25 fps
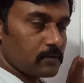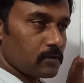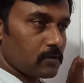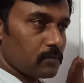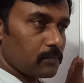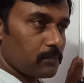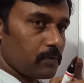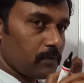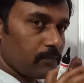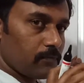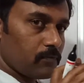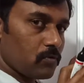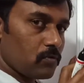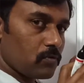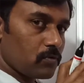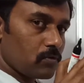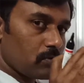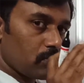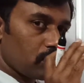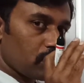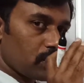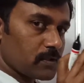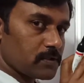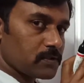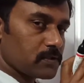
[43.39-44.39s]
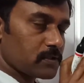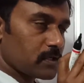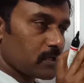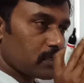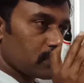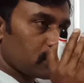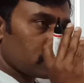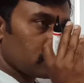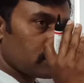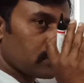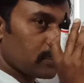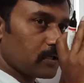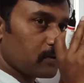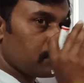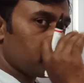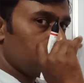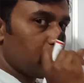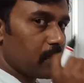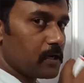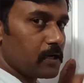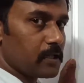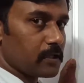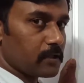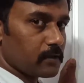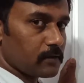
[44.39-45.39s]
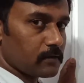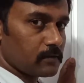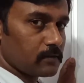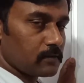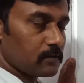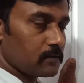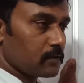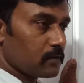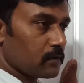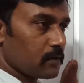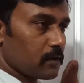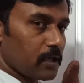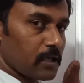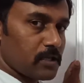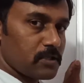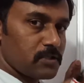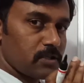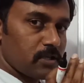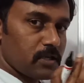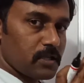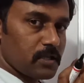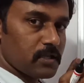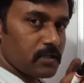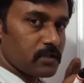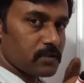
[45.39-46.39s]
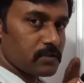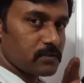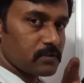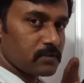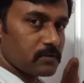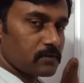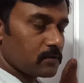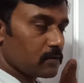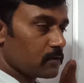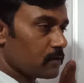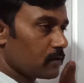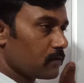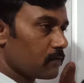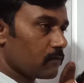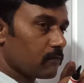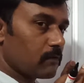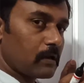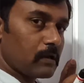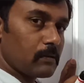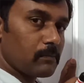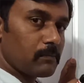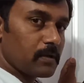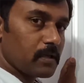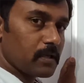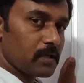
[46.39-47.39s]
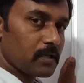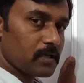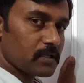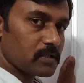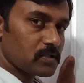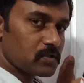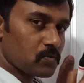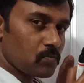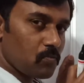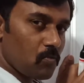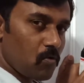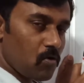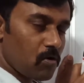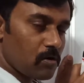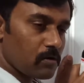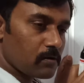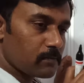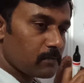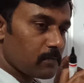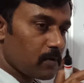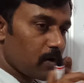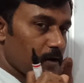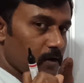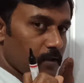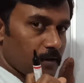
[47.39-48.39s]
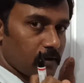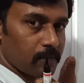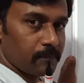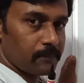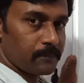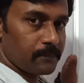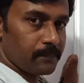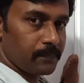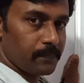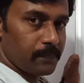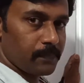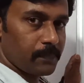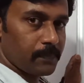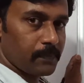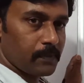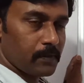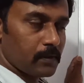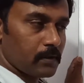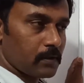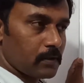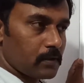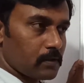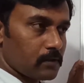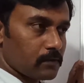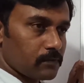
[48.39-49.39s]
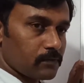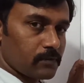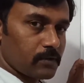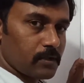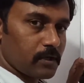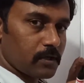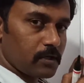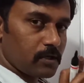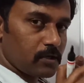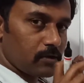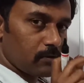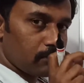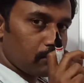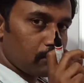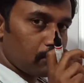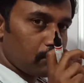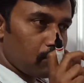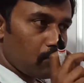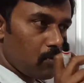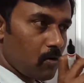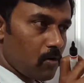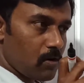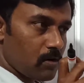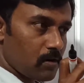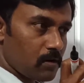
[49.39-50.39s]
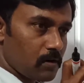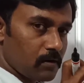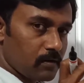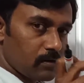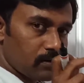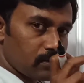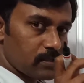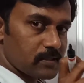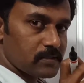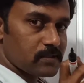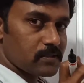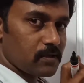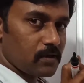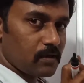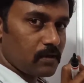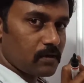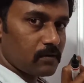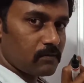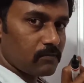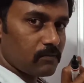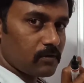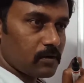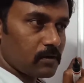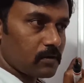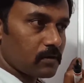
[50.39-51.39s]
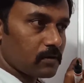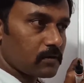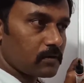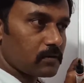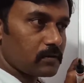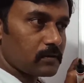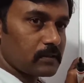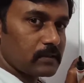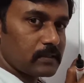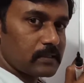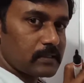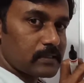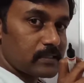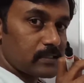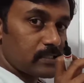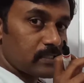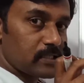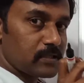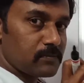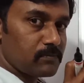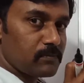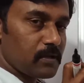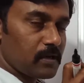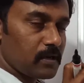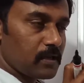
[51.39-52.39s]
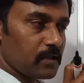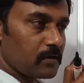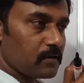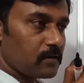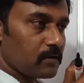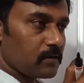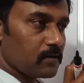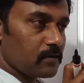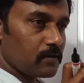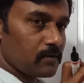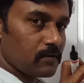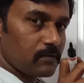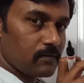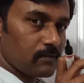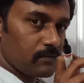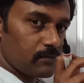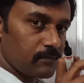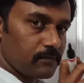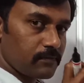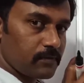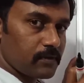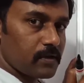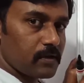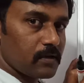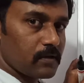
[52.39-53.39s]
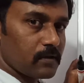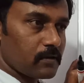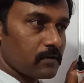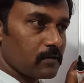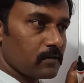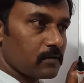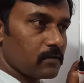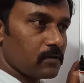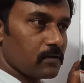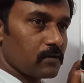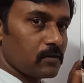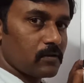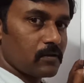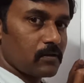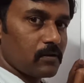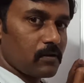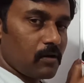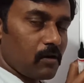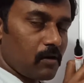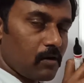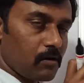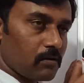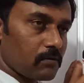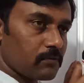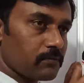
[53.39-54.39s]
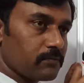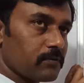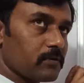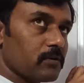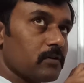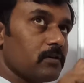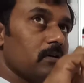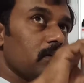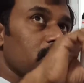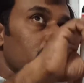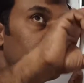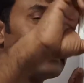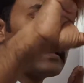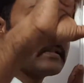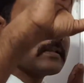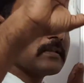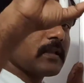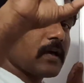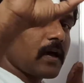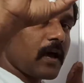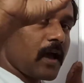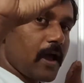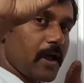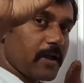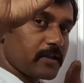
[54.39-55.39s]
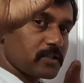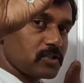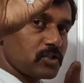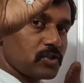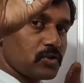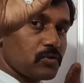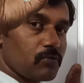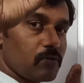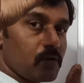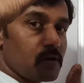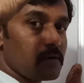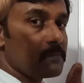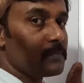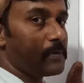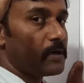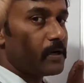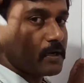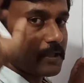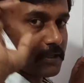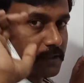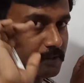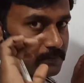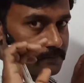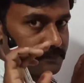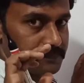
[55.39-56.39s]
Before to construct that building, engineers will make a small model. That model is called what? A similar figure of the actual building.